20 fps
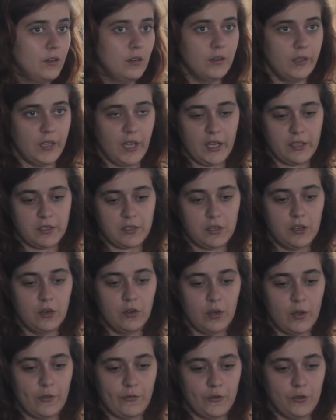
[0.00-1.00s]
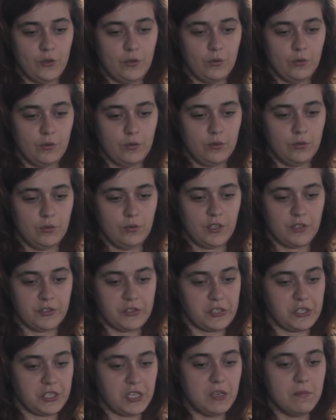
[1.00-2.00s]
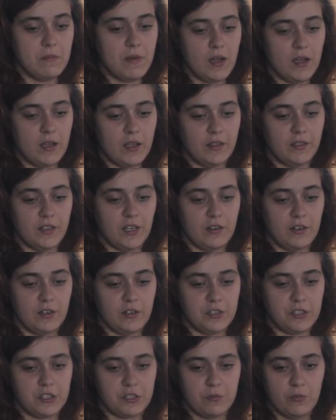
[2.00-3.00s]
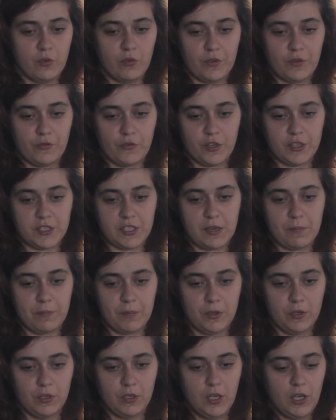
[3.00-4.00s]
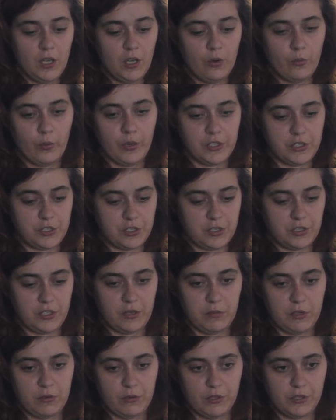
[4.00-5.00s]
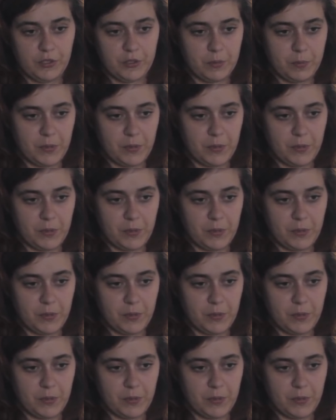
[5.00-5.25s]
Yeah, so if there's a schema, and then there's this movie, for example, which, let me reload the